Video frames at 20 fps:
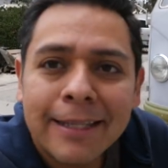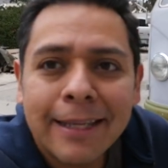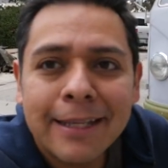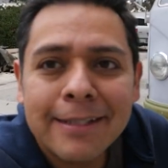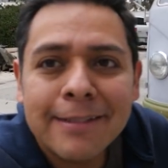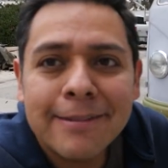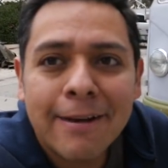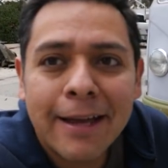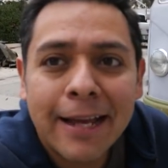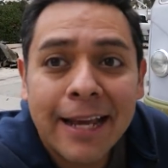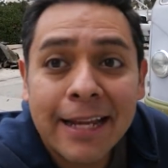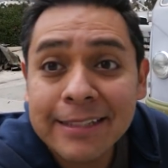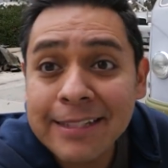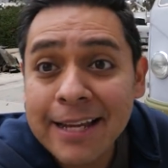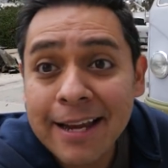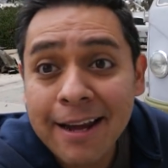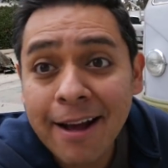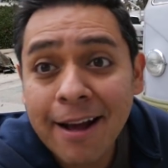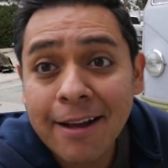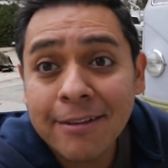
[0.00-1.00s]
and so i gotta
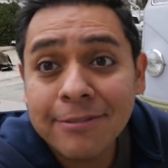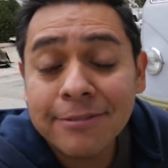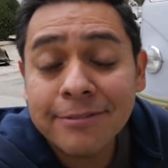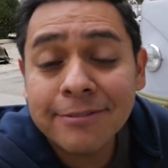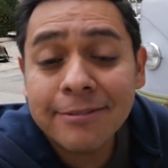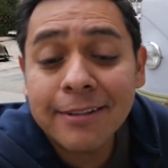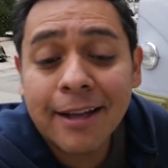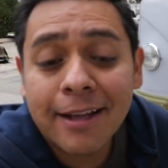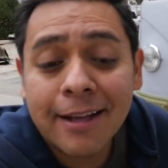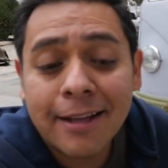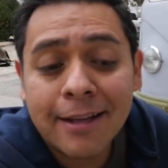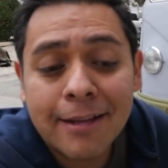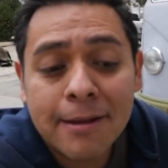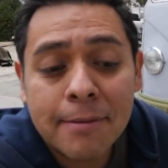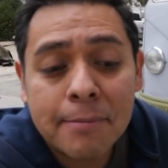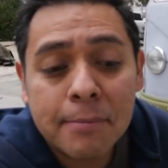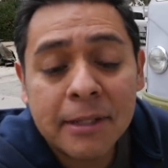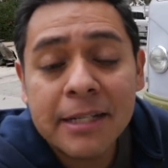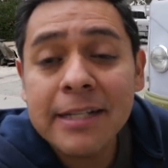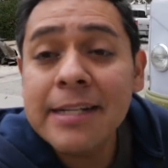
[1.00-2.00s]
take off
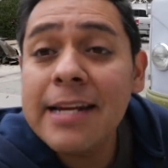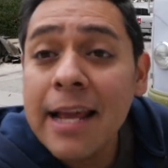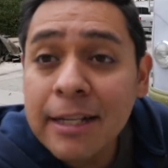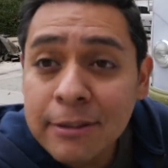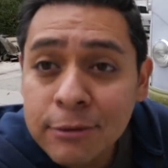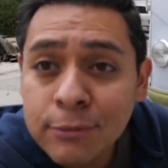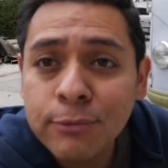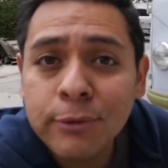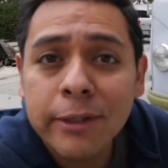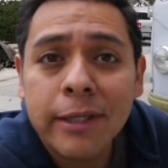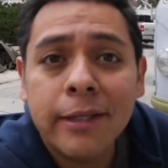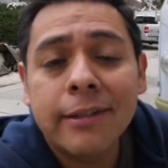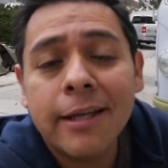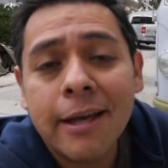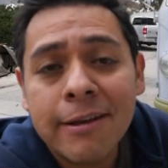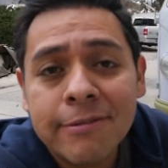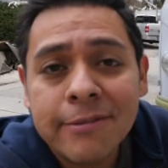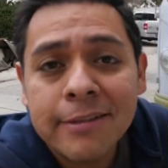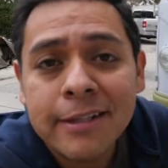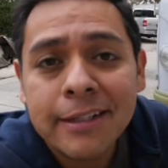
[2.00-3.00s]
uh, but next week
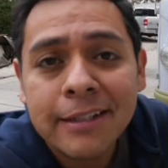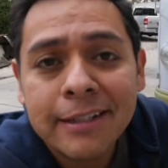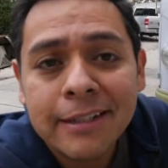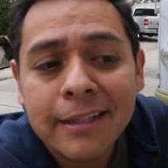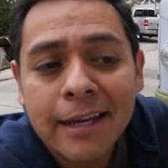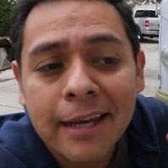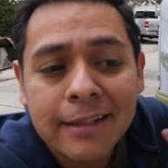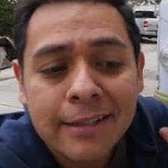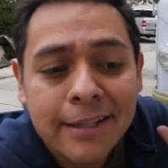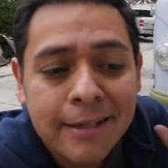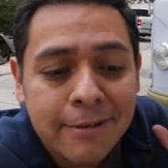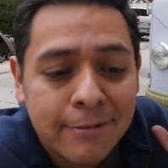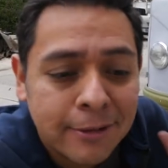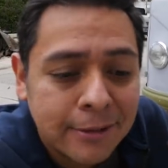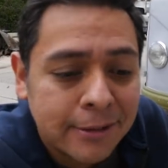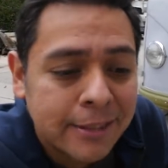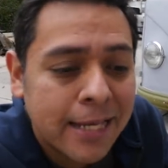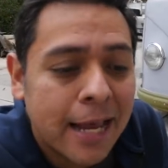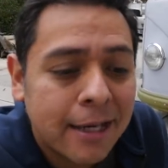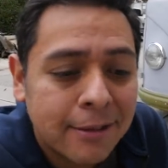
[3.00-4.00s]
definitely i think
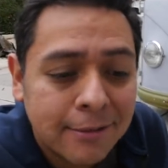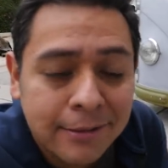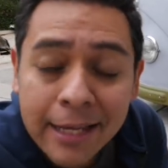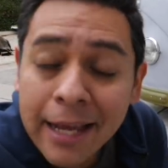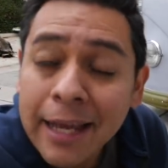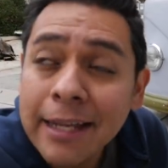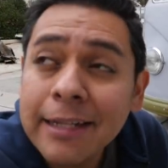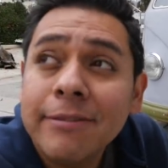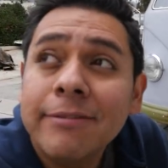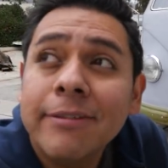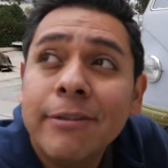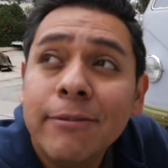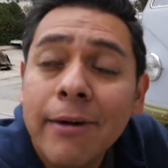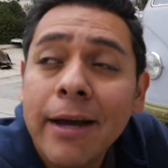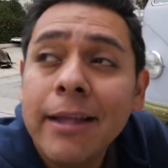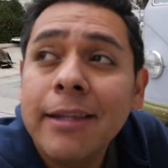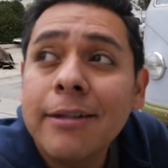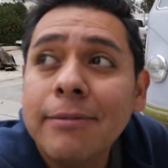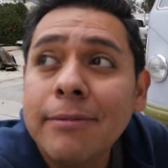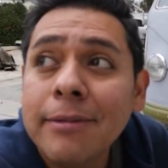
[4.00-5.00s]
we'll tackle that if the
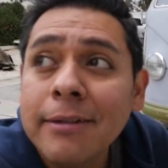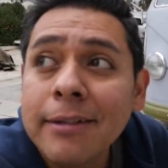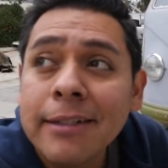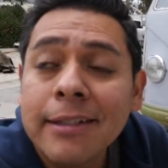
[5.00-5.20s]
weather